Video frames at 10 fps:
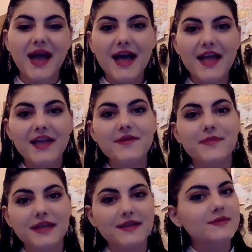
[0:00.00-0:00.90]
Hi,
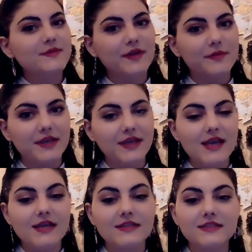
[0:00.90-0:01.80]
my name is
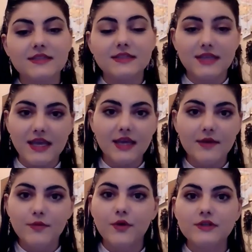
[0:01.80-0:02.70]
Phoebe, and today
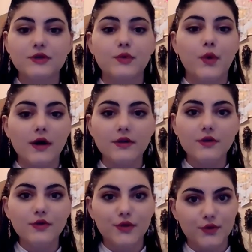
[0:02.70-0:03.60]
I'm going to walk
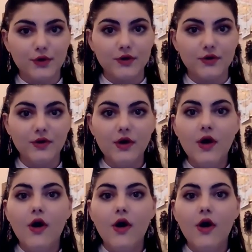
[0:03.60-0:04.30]
you through